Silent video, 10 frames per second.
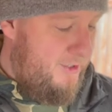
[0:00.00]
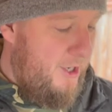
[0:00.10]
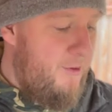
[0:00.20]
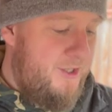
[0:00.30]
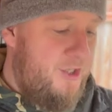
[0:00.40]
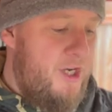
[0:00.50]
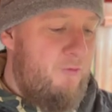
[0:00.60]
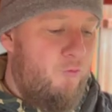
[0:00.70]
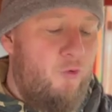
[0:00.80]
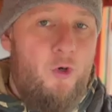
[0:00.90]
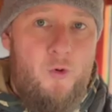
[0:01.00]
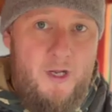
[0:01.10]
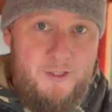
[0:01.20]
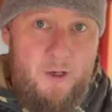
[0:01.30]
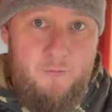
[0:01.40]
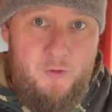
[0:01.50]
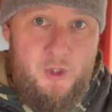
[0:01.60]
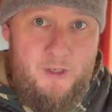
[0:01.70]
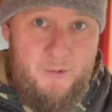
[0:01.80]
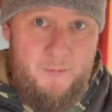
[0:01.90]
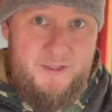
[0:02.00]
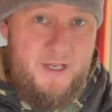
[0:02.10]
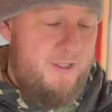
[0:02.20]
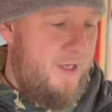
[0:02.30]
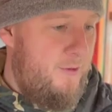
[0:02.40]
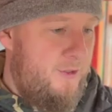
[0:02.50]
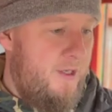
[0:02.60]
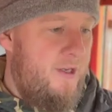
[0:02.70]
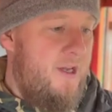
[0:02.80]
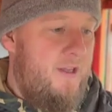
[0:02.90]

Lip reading: So as a general rule, I don't chip my potatoes.